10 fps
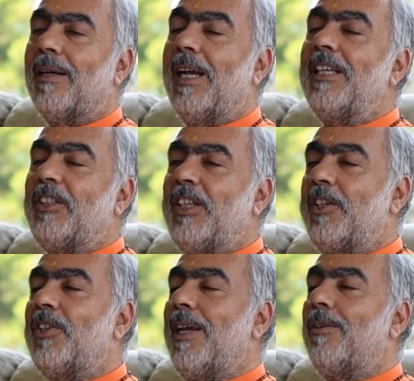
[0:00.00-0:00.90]
is
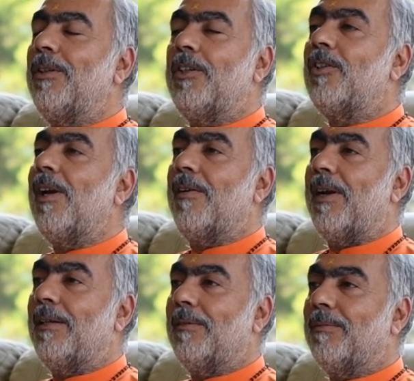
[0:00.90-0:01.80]
teaching to the
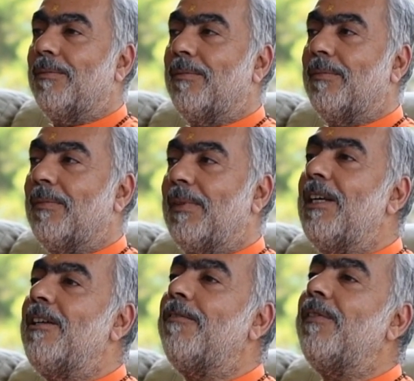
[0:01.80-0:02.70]
children the
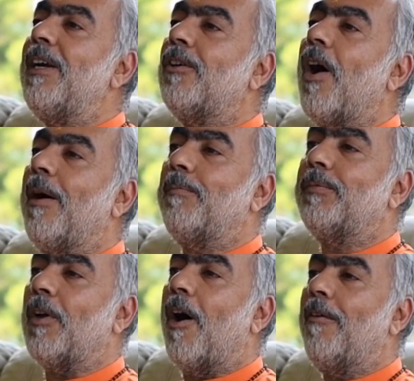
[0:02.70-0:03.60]
different
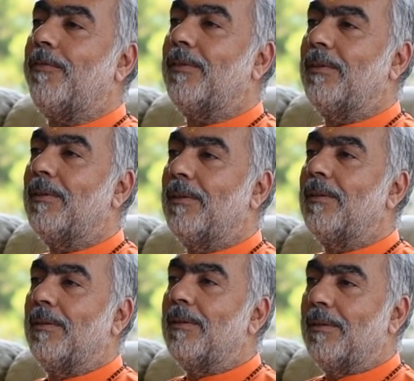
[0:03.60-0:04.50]
types of
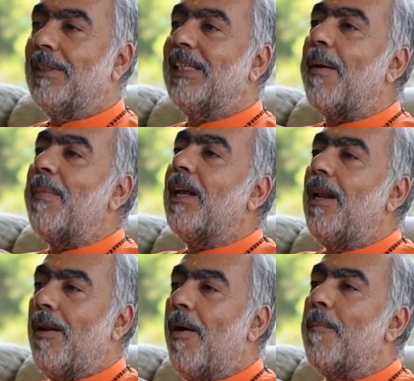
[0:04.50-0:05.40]

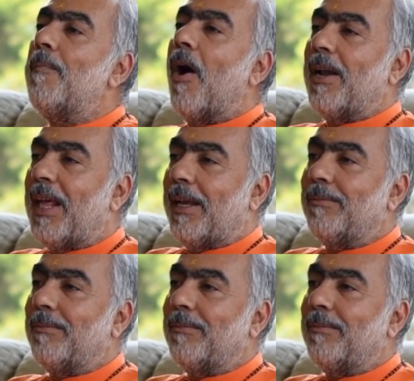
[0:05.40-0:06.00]
chemical bonding.